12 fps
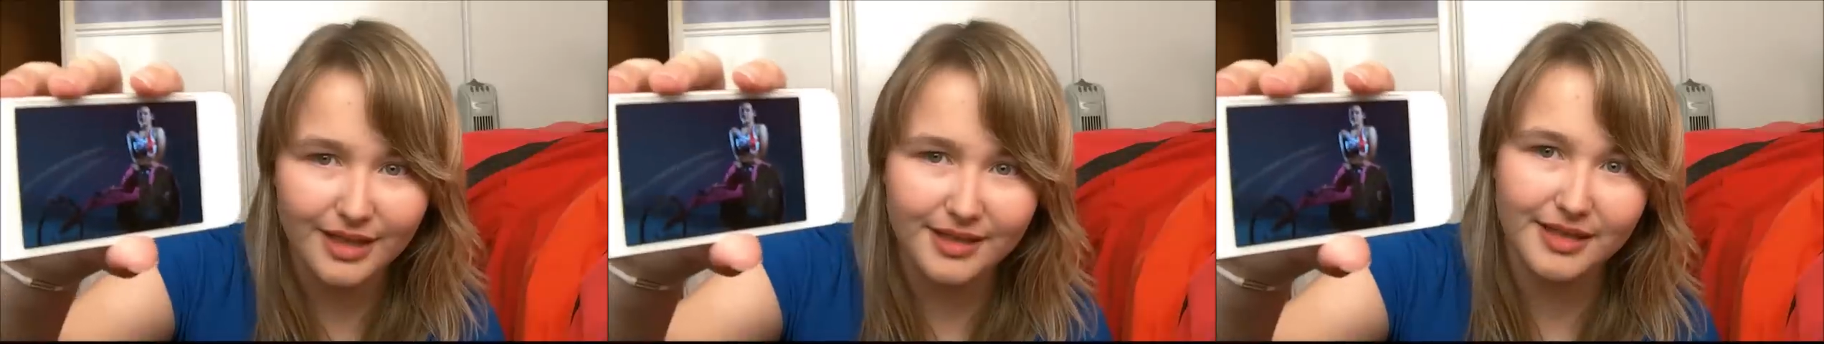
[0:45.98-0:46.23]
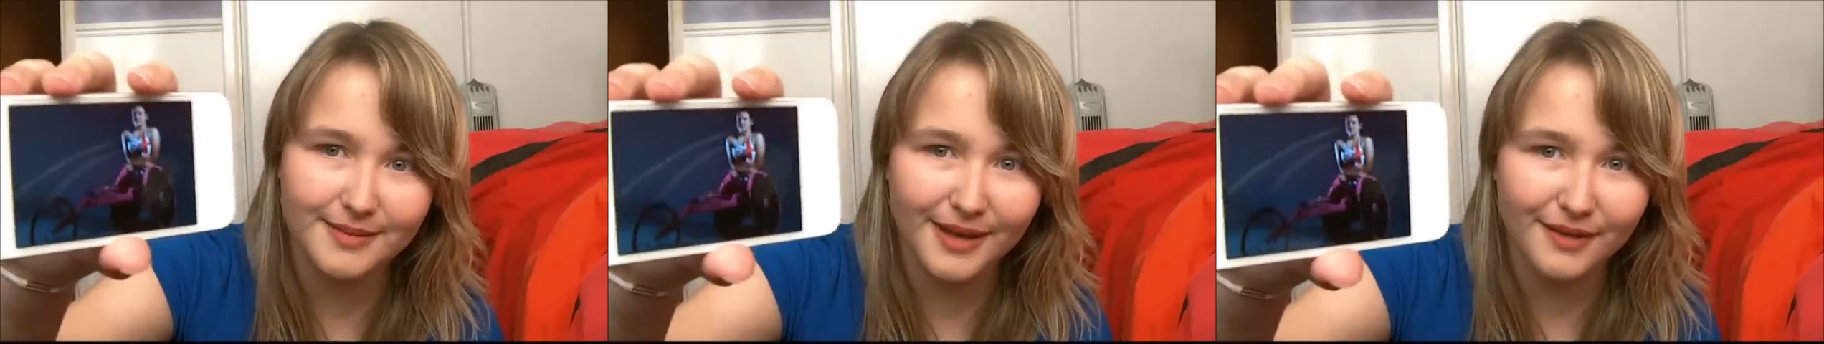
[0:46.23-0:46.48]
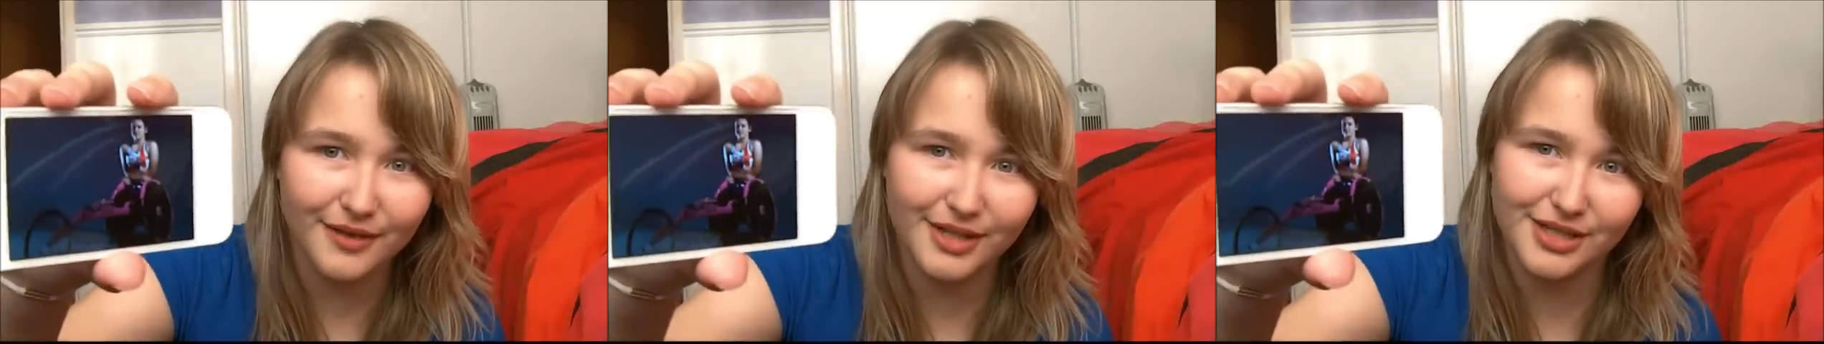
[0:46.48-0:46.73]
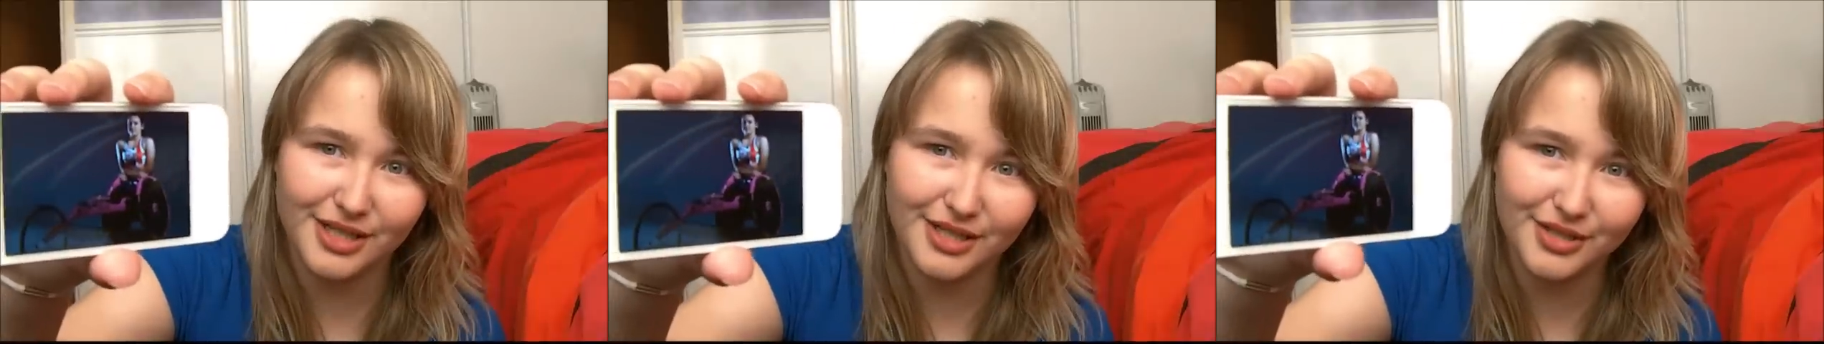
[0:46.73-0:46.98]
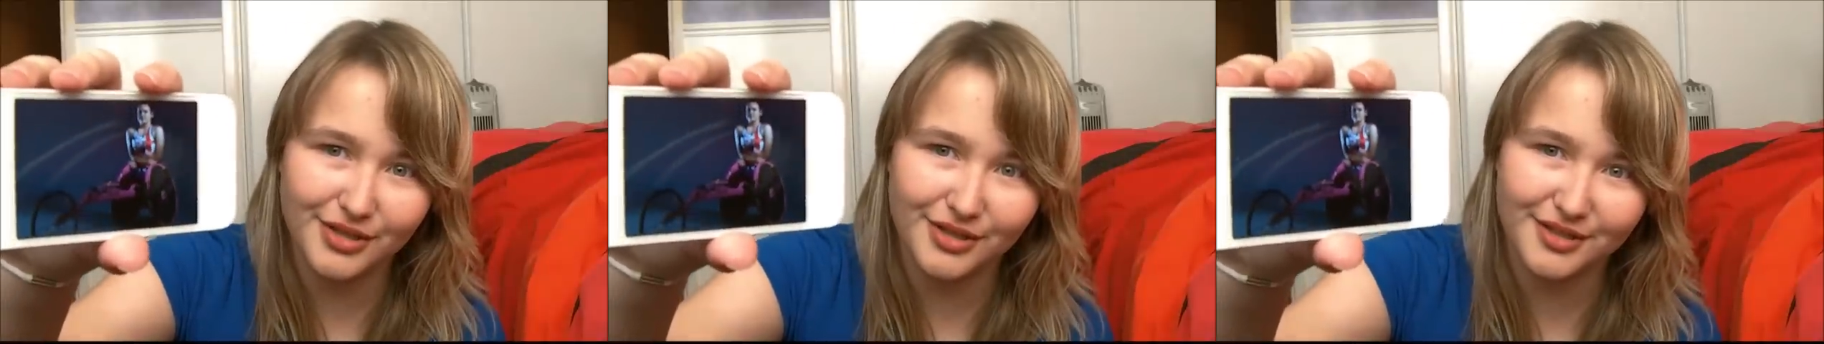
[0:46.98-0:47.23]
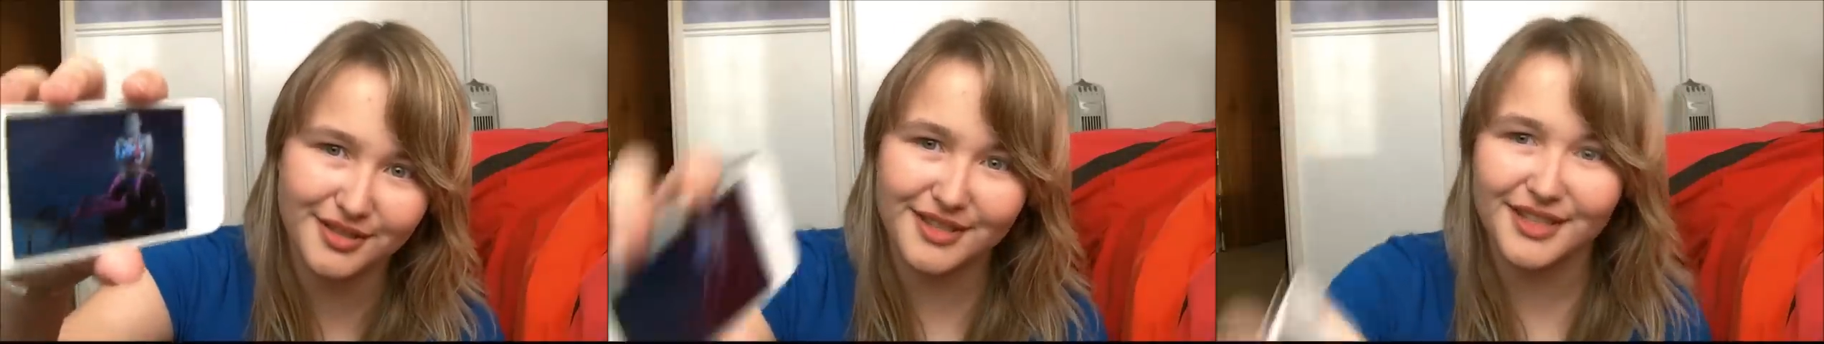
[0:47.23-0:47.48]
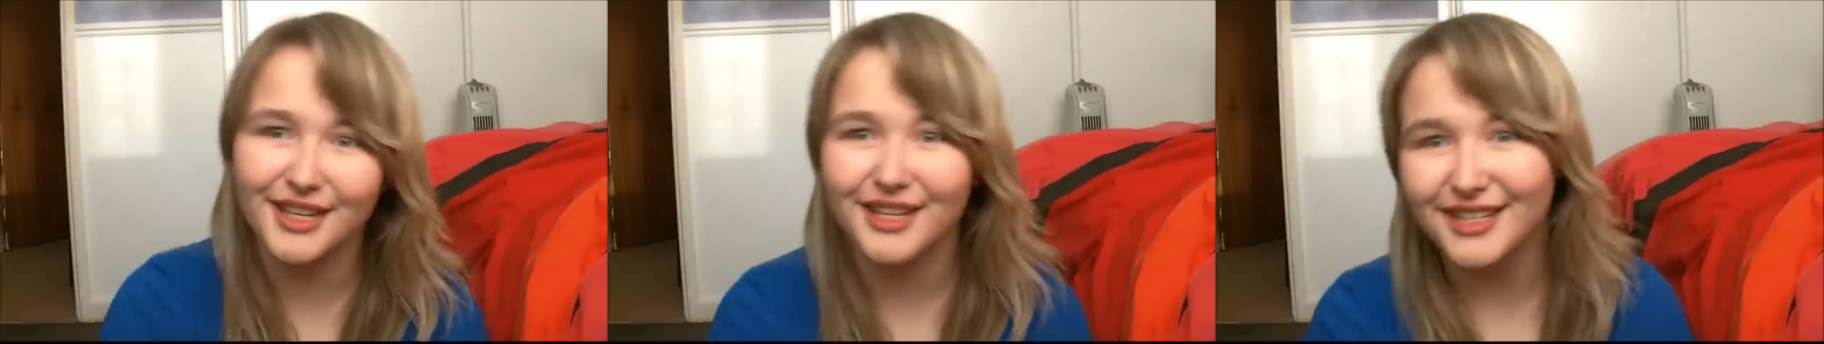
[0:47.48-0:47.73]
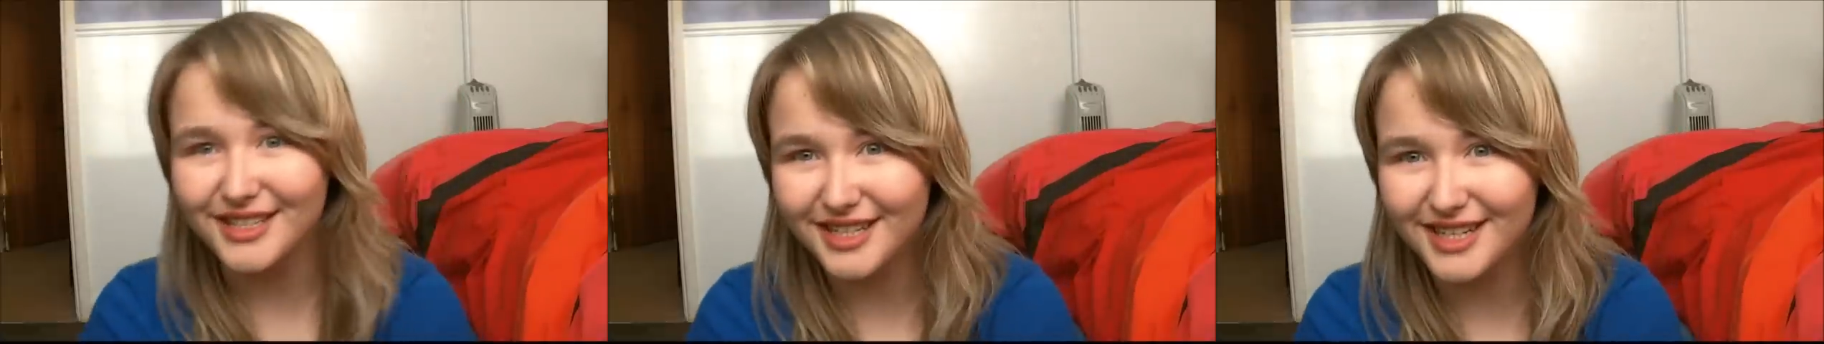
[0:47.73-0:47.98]
This is my friend Jade Jones.
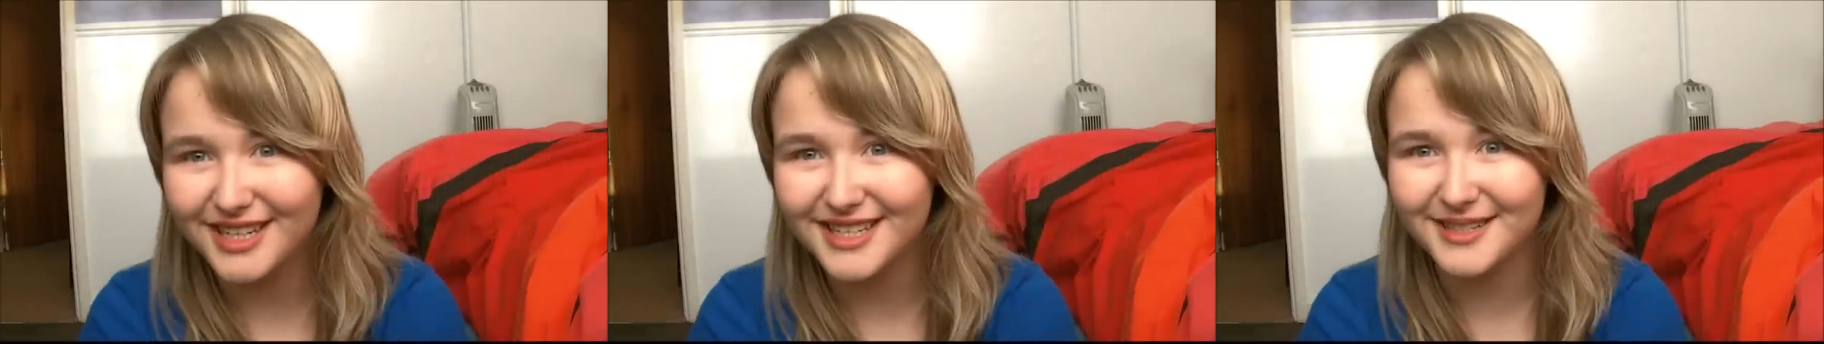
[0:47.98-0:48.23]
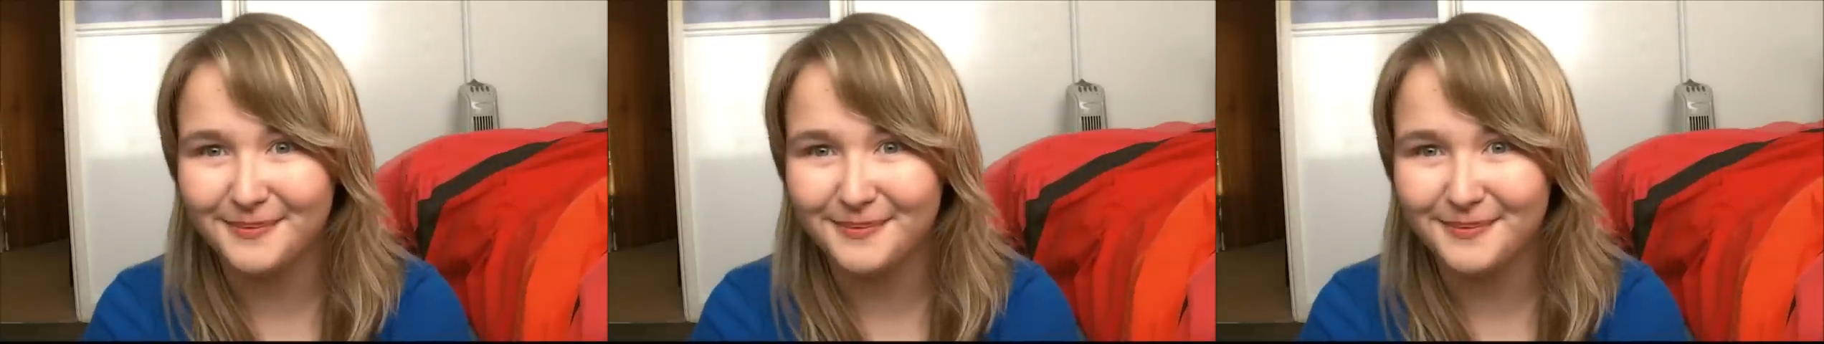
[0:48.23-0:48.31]
She